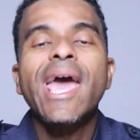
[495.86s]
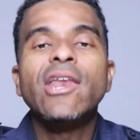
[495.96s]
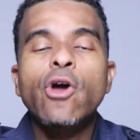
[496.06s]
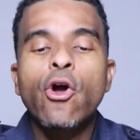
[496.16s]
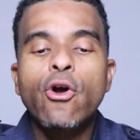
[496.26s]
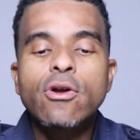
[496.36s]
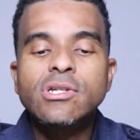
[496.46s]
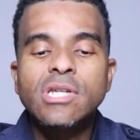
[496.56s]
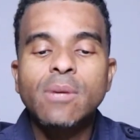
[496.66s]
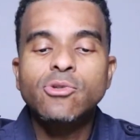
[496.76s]
and
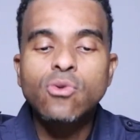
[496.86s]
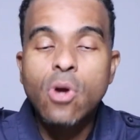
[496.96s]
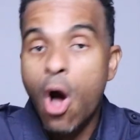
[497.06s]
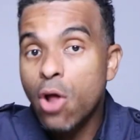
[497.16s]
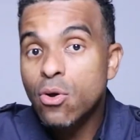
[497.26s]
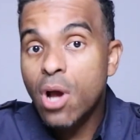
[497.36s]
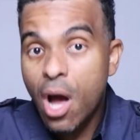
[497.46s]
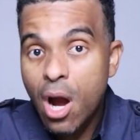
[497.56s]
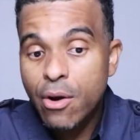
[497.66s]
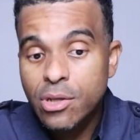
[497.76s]
urge them to call on
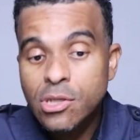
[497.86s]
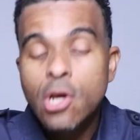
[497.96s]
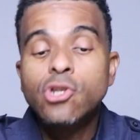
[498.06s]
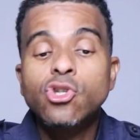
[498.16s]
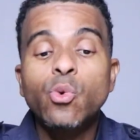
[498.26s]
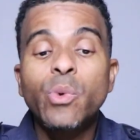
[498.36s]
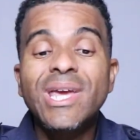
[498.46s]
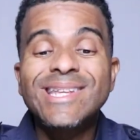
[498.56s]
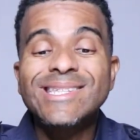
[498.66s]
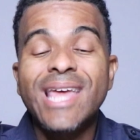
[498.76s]
Congress to
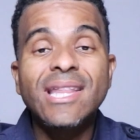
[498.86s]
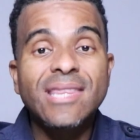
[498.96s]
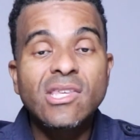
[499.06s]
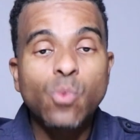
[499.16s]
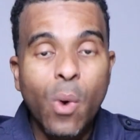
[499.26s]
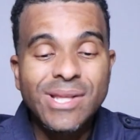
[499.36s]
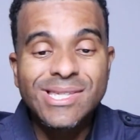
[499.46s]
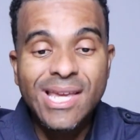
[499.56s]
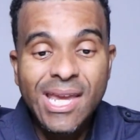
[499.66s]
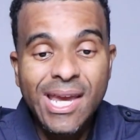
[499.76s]
reinstate this once
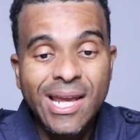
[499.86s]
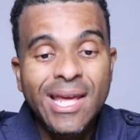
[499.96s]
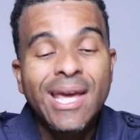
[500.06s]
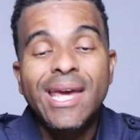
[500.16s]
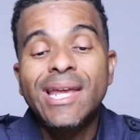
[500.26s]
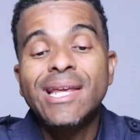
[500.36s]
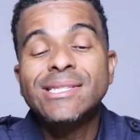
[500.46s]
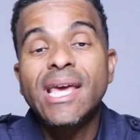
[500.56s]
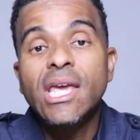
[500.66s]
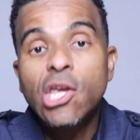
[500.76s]
again. It
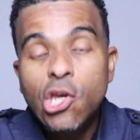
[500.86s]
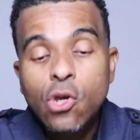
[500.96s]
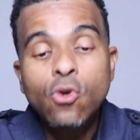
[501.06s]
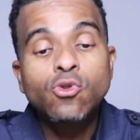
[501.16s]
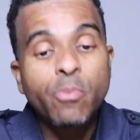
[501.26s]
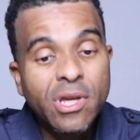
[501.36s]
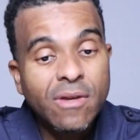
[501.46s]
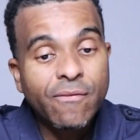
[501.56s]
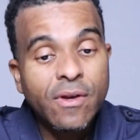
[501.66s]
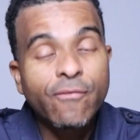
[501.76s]
is a huge
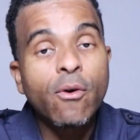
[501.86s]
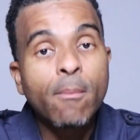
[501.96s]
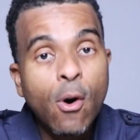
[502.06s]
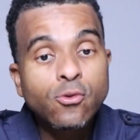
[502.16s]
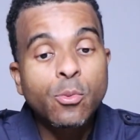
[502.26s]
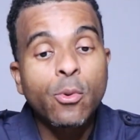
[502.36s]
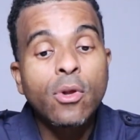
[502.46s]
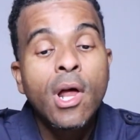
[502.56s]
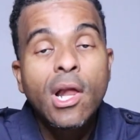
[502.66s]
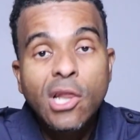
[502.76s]
benefit for
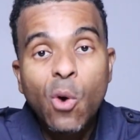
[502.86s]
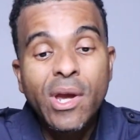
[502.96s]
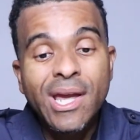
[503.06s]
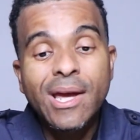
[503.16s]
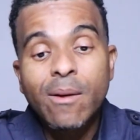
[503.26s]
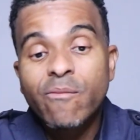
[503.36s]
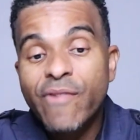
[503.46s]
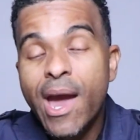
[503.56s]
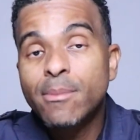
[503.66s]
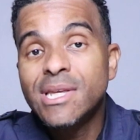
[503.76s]
multiple low income
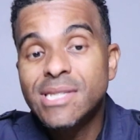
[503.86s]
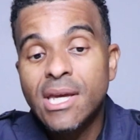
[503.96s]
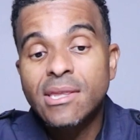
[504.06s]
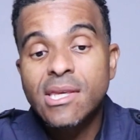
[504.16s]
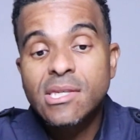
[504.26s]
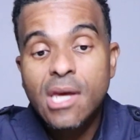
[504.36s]
families in this